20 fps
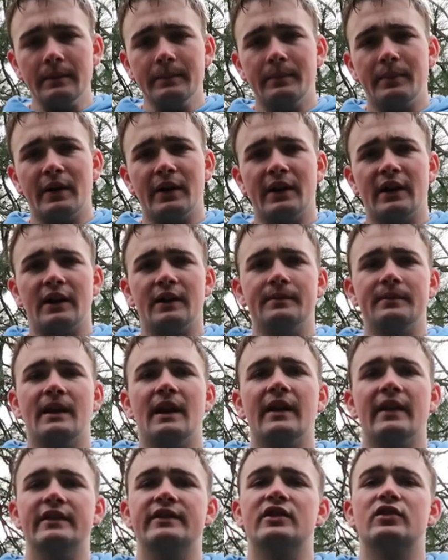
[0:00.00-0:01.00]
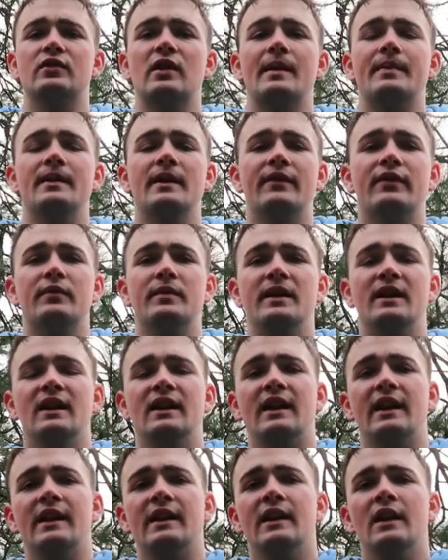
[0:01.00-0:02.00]
but um, yeah that's gonna wrap it up for me
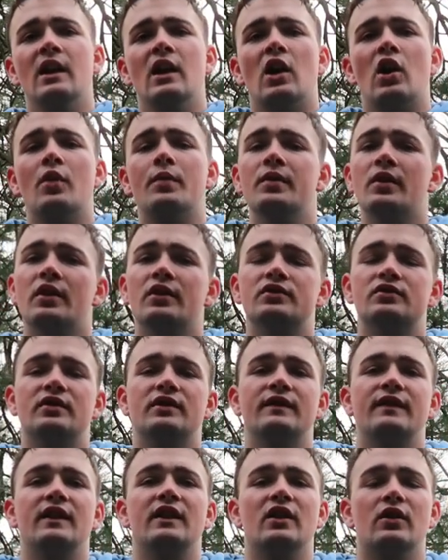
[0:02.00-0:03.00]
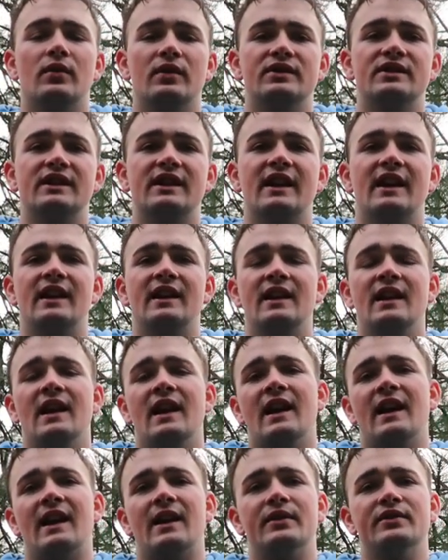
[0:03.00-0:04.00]
today hope you all enjoyed the video once again
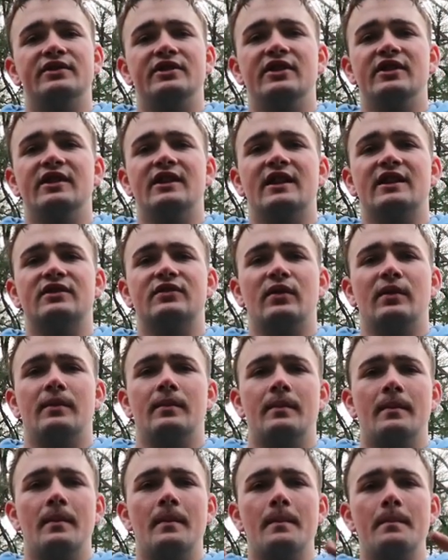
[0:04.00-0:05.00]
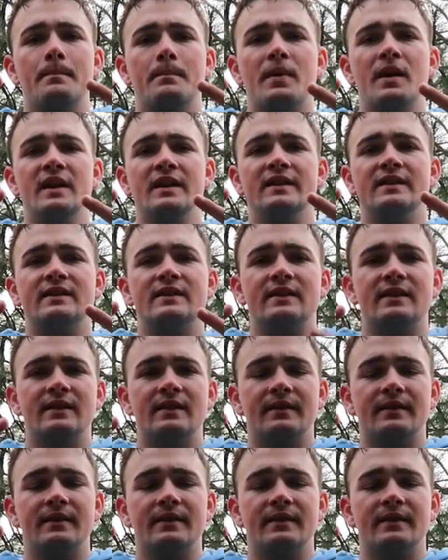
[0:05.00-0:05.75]
and i will see you in the next one peace